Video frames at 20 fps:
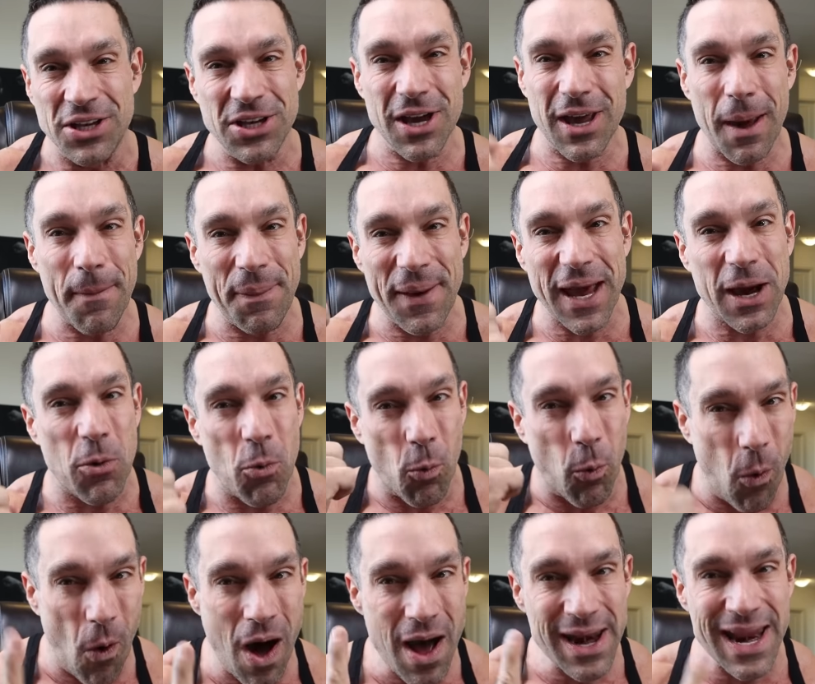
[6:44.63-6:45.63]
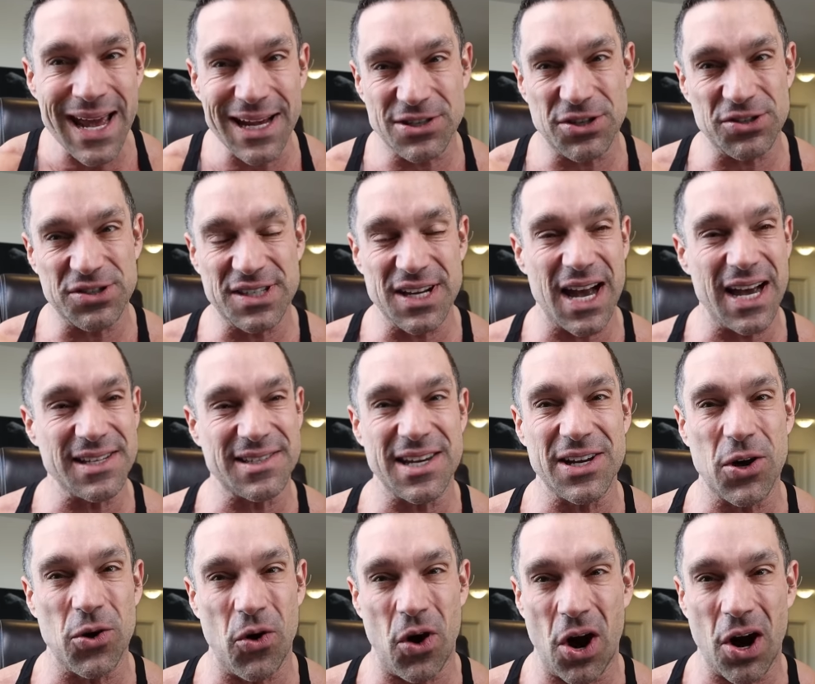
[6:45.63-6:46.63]
You can pick one exercise
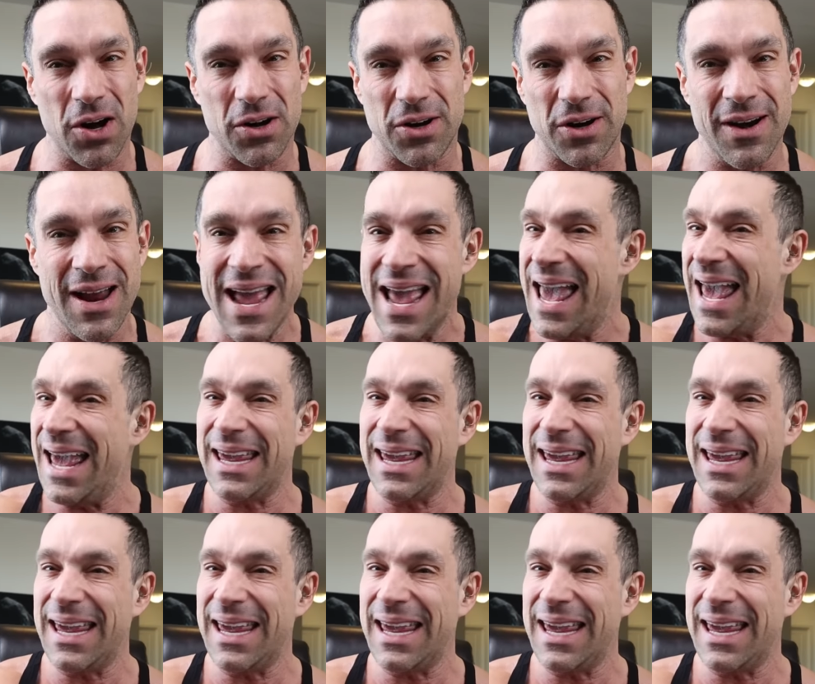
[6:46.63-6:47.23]
and go harder